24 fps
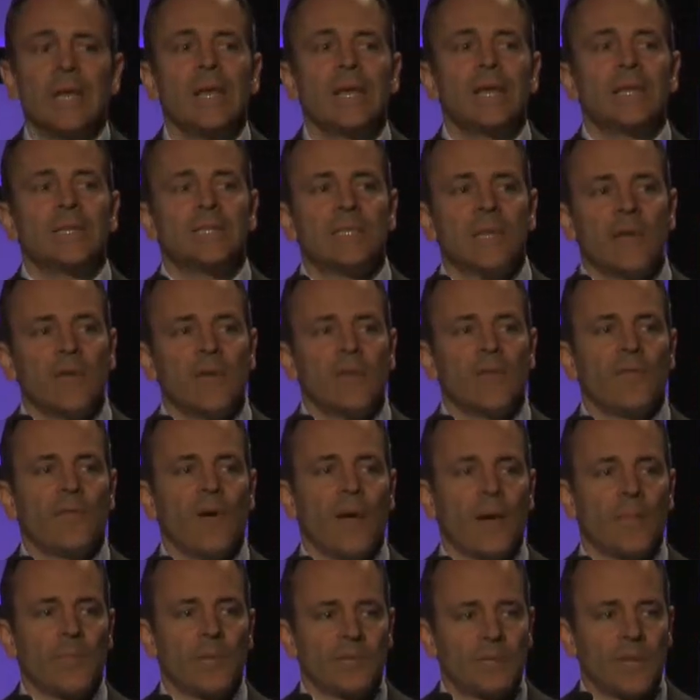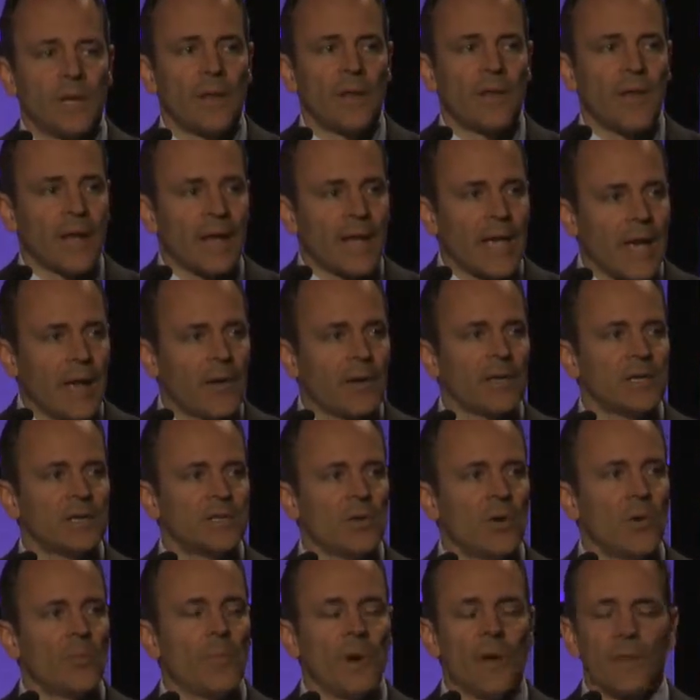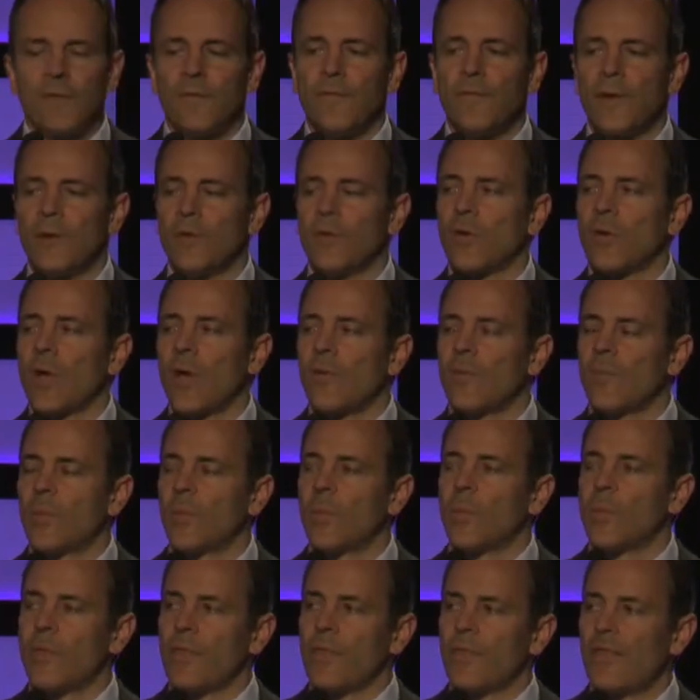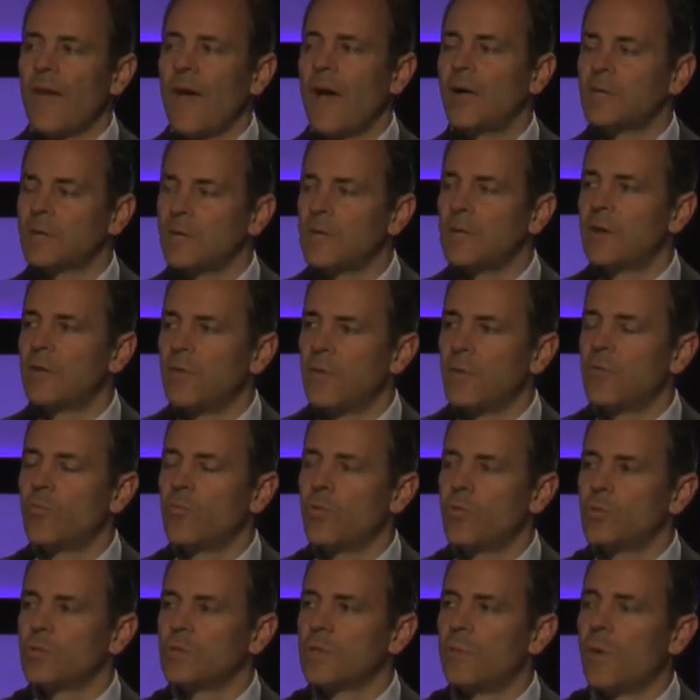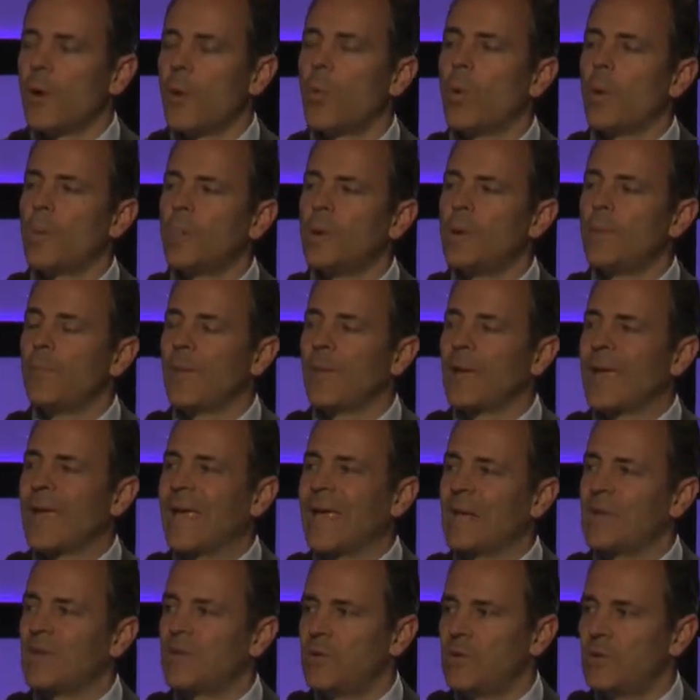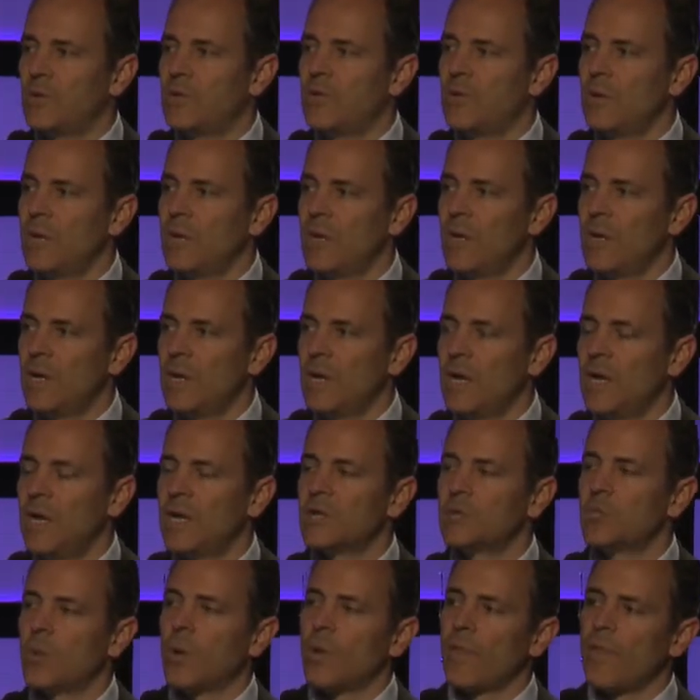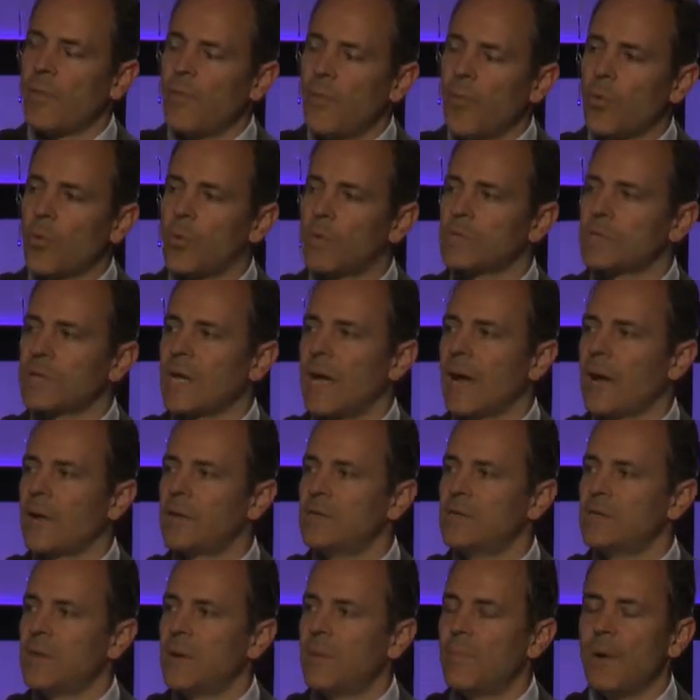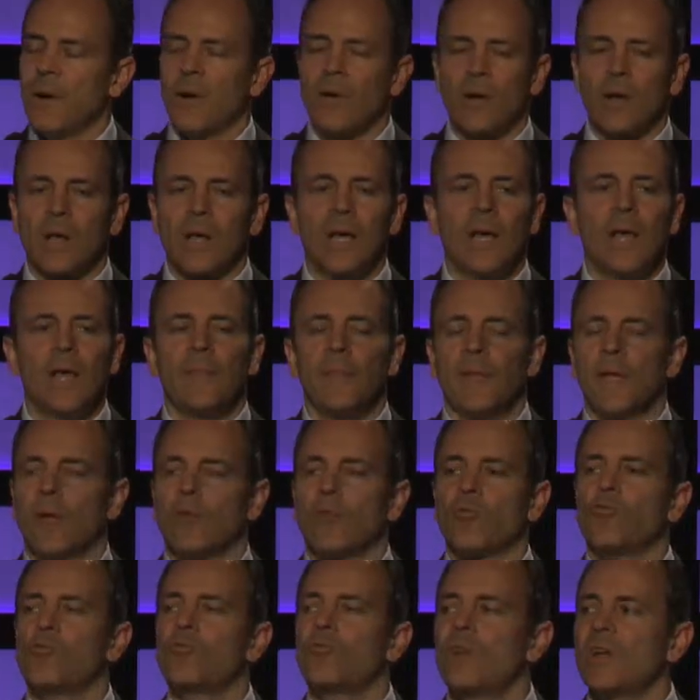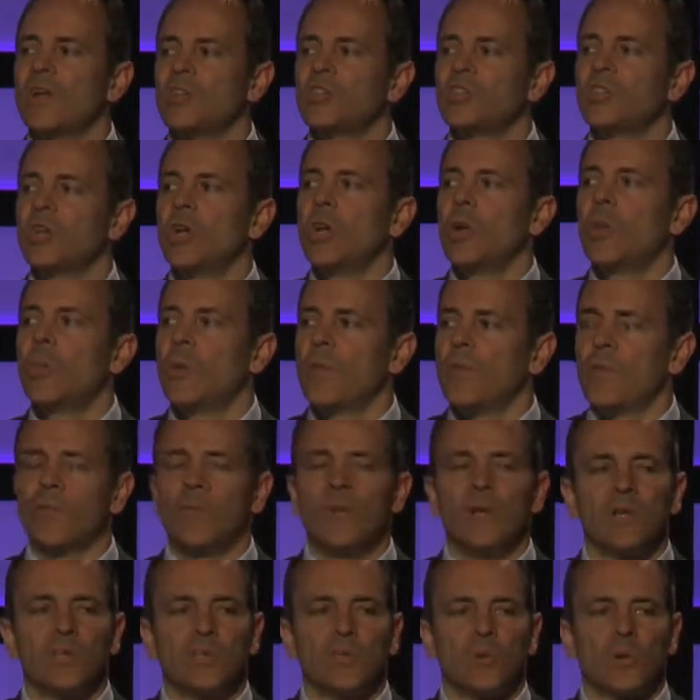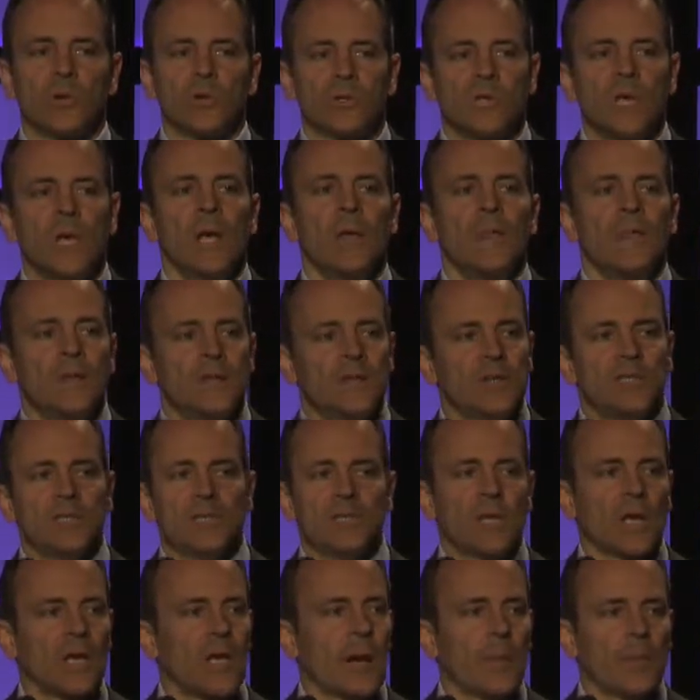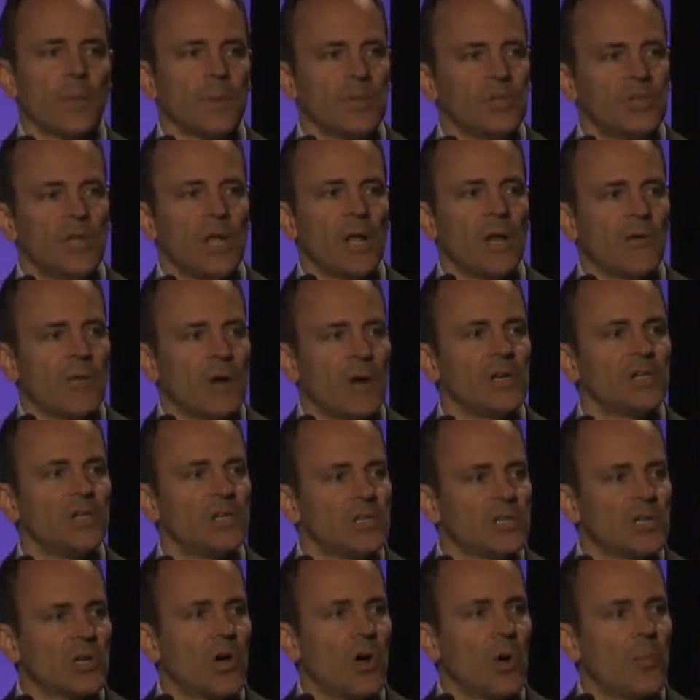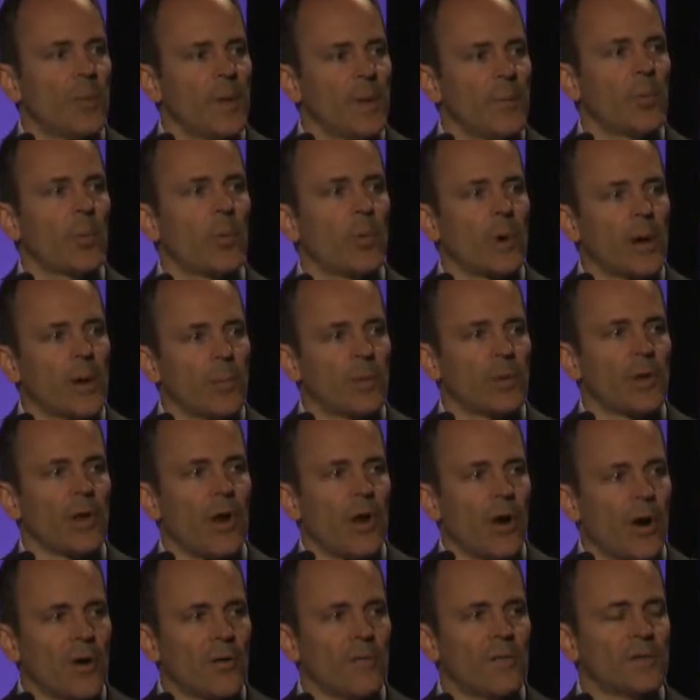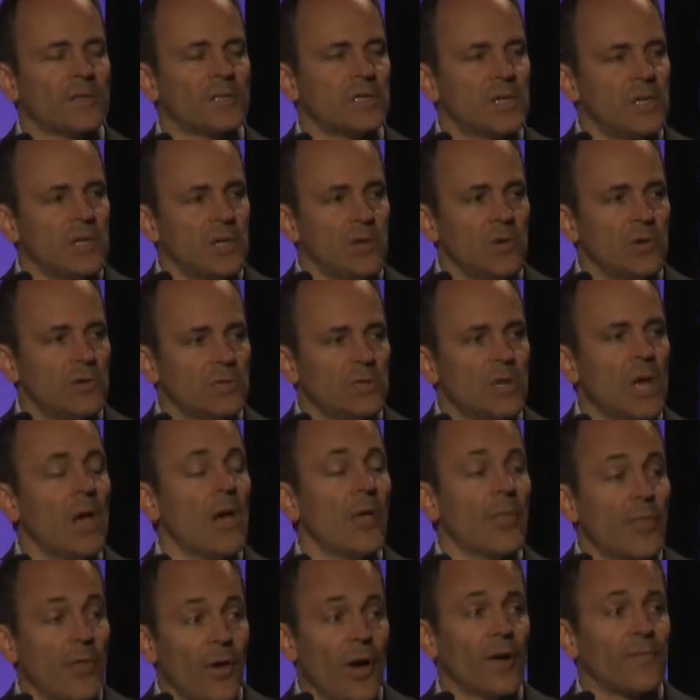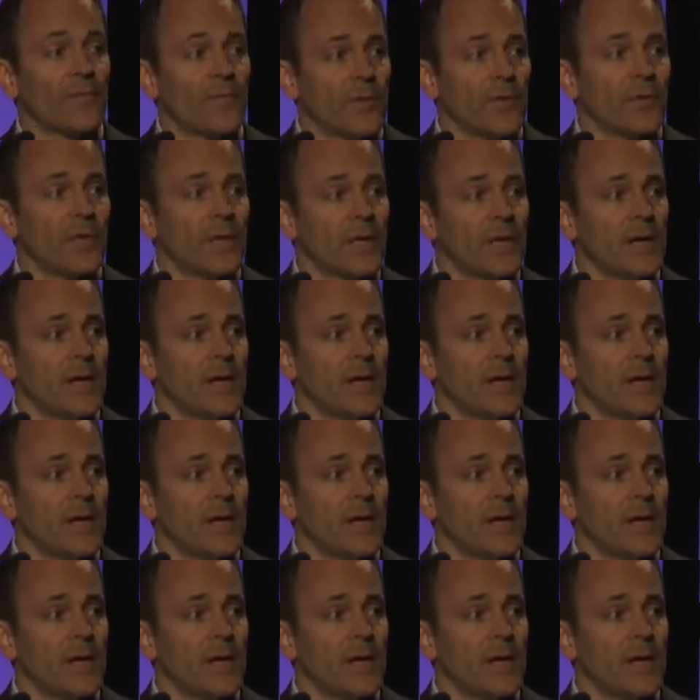75% of that county is owned by the federal government with 1,000 different rules about what people can't do, and it's one of the poorest counties in America, and they are rich with a resource that just a couple of generations ago people were able to harvest and use thoughtfully,